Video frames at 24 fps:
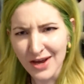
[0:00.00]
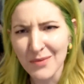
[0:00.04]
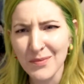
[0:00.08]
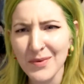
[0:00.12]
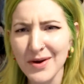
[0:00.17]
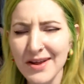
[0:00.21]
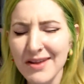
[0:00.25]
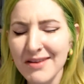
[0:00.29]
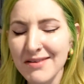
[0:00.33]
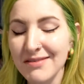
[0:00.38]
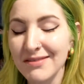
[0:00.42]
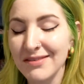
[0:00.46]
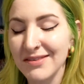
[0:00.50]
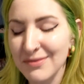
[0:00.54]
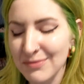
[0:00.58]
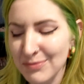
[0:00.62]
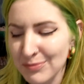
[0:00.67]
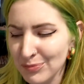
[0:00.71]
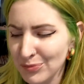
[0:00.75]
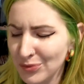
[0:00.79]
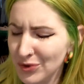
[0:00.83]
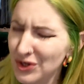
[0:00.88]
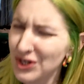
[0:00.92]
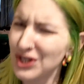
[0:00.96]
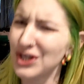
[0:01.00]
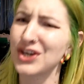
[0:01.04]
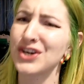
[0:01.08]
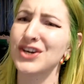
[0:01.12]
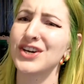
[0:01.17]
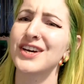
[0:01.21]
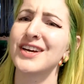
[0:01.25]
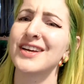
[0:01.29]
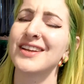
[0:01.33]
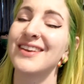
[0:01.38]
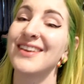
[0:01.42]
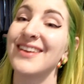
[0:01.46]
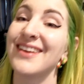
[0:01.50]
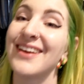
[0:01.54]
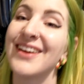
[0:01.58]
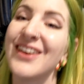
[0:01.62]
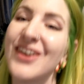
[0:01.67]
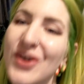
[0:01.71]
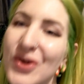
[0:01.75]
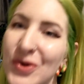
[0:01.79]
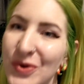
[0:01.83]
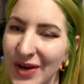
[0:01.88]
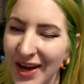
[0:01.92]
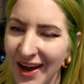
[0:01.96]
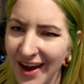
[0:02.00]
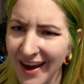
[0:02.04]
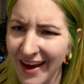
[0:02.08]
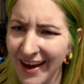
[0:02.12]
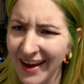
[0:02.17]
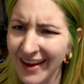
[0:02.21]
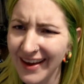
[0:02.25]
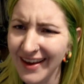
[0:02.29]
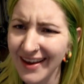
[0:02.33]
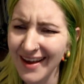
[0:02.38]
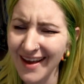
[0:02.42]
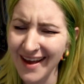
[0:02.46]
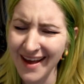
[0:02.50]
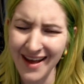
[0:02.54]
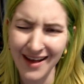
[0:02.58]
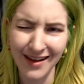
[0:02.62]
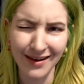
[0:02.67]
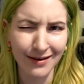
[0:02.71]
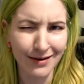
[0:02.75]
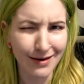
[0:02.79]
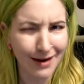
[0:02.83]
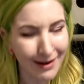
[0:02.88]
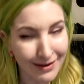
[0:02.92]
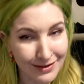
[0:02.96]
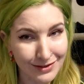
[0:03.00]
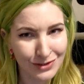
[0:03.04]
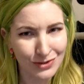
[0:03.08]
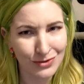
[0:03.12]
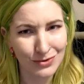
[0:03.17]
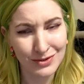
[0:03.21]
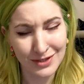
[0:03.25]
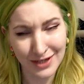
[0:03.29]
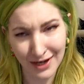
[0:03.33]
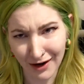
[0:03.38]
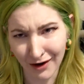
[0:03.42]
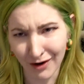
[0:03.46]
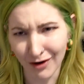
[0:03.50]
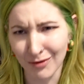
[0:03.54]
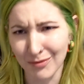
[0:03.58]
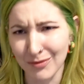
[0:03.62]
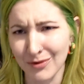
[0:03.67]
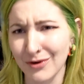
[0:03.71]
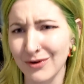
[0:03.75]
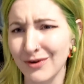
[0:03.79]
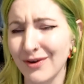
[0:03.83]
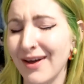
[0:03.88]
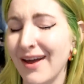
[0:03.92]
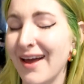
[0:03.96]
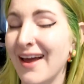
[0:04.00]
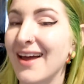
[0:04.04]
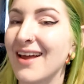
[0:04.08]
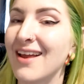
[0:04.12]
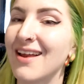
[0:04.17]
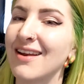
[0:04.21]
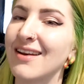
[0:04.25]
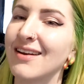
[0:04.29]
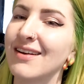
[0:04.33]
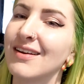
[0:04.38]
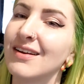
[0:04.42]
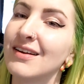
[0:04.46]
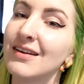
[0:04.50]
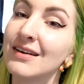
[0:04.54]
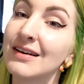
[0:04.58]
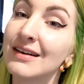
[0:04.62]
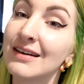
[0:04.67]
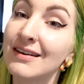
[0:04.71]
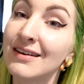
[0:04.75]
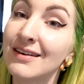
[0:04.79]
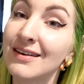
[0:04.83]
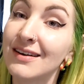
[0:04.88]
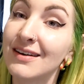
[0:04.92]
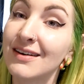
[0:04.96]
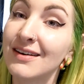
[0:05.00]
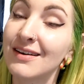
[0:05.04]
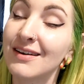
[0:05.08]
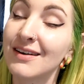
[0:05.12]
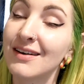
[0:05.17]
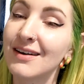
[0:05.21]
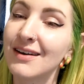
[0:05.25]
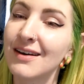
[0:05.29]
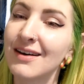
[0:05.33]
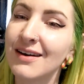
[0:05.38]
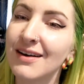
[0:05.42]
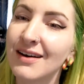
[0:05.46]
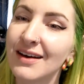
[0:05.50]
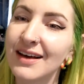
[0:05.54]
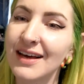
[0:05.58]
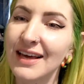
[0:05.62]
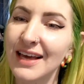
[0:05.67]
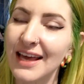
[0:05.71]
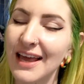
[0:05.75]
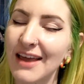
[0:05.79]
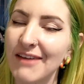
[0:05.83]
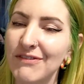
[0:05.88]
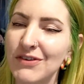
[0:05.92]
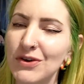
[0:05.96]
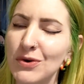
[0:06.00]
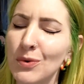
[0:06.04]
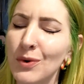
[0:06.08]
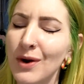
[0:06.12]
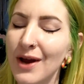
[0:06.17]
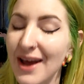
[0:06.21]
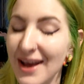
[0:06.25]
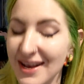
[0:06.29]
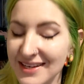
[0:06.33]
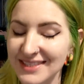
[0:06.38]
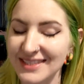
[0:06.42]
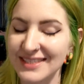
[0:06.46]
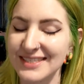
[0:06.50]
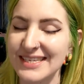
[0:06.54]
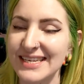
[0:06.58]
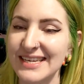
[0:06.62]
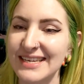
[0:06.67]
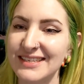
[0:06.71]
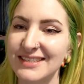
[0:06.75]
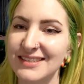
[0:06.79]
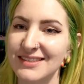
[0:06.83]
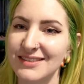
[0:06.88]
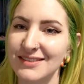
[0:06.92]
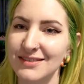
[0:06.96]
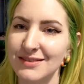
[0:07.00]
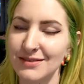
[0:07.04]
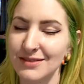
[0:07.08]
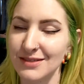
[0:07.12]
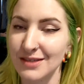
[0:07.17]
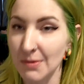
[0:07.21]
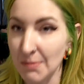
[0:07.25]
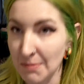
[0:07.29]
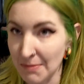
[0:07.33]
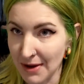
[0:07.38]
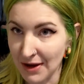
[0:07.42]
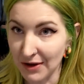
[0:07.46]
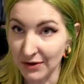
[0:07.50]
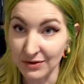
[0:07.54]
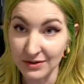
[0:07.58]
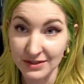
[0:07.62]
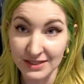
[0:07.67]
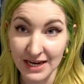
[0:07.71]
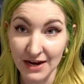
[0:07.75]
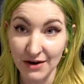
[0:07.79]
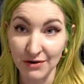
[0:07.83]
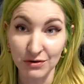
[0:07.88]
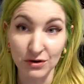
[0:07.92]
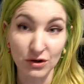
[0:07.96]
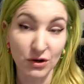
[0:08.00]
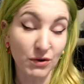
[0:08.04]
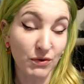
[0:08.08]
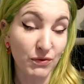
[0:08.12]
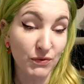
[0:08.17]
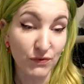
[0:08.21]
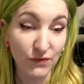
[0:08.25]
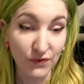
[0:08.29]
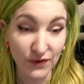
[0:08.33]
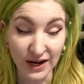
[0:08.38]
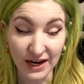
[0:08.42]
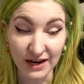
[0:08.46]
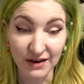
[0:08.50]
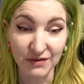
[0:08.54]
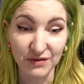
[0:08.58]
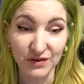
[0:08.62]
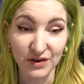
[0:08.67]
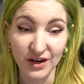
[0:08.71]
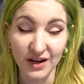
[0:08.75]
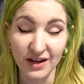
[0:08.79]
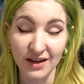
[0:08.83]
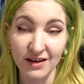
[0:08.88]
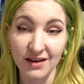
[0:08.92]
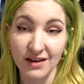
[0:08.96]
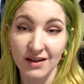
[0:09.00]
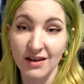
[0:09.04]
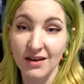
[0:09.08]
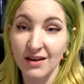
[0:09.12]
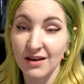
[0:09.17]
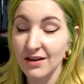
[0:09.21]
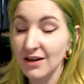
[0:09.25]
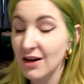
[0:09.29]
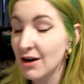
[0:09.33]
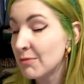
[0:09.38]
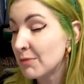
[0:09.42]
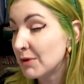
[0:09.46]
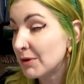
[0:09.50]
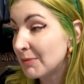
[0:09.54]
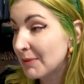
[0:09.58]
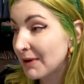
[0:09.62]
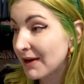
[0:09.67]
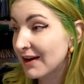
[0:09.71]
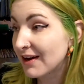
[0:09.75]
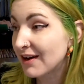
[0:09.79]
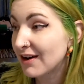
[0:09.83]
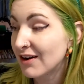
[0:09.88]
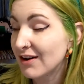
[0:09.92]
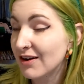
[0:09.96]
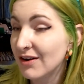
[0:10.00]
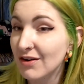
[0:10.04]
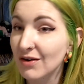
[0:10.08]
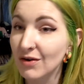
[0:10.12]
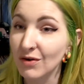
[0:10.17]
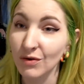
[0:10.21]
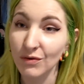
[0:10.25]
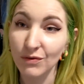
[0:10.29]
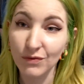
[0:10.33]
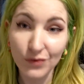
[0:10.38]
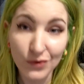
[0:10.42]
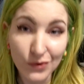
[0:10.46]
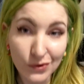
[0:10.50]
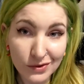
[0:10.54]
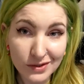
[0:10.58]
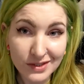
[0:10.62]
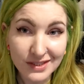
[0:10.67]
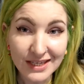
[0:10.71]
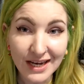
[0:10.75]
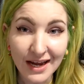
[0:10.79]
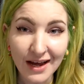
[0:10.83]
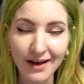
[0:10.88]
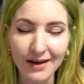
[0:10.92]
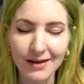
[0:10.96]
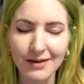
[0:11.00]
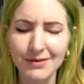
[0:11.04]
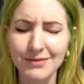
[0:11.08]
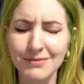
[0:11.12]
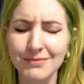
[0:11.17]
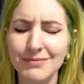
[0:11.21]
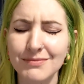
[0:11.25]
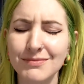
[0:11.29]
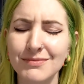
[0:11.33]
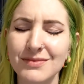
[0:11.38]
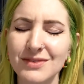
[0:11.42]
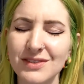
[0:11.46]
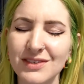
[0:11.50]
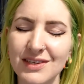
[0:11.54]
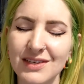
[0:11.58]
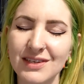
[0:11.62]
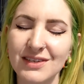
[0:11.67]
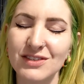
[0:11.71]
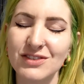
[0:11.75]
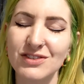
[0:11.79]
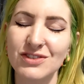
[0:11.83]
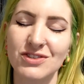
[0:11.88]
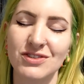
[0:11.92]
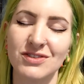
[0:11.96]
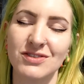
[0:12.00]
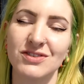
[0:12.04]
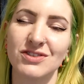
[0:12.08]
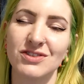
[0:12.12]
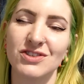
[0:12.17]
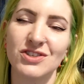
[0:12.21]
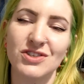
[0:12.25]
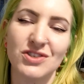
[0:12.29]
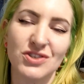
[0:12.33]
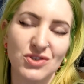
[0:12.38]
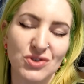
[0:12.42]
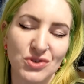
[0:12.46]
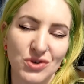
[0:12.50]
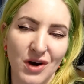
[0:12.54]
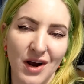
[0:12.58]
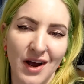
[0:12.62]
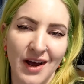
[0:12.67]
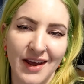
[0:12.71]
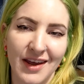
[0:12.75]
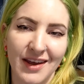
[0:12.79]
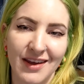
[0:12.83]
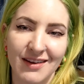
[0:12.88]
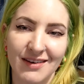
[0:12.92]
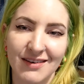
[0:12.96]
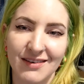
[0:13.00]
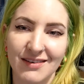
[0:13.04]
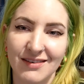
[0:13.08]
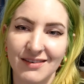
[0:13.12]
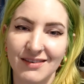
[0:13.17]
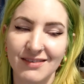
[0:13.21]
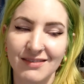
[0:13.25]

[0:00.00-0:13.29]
that went pretty good and okay and not so terrible. And if you were hesitant to melt down your favorite gummy bear fruit snack, just try it.